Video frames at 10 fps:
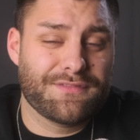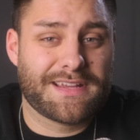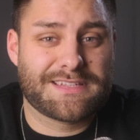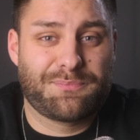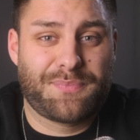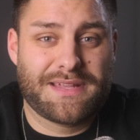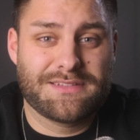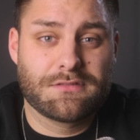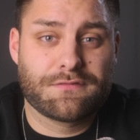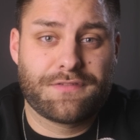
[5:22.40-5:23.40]

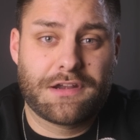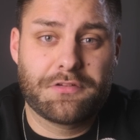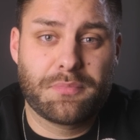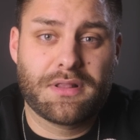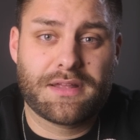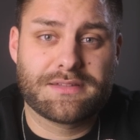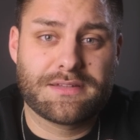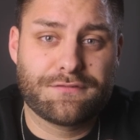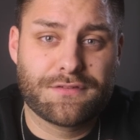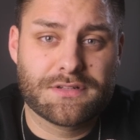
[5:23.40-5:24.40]
expensive variable
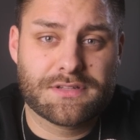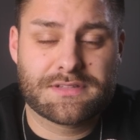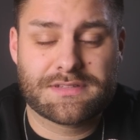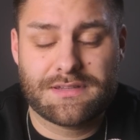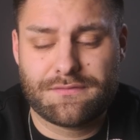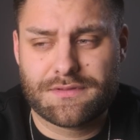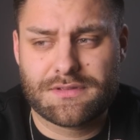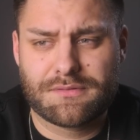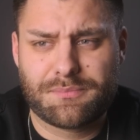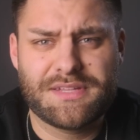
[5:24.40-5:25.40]
ND filters, even
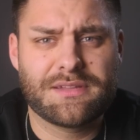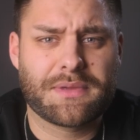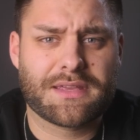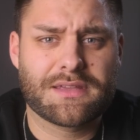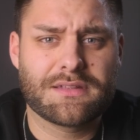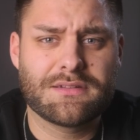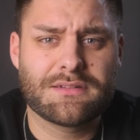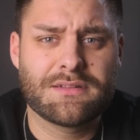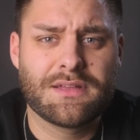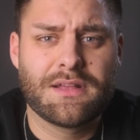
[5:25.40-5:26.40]
the Peter
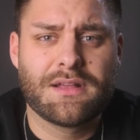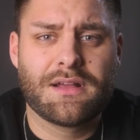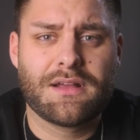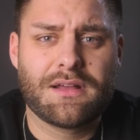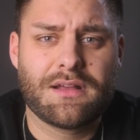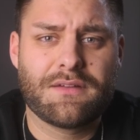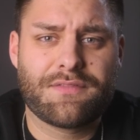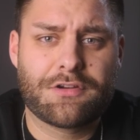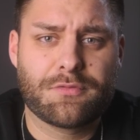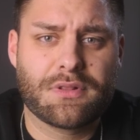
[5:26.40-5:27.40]
McKinnon
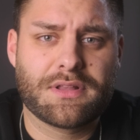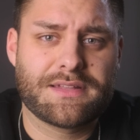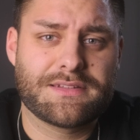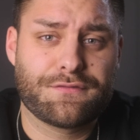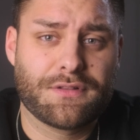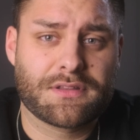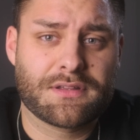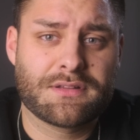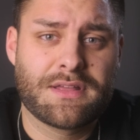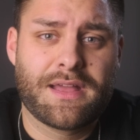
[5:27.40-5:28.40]
variable ND
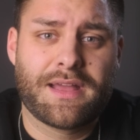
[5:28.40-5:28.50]
filter,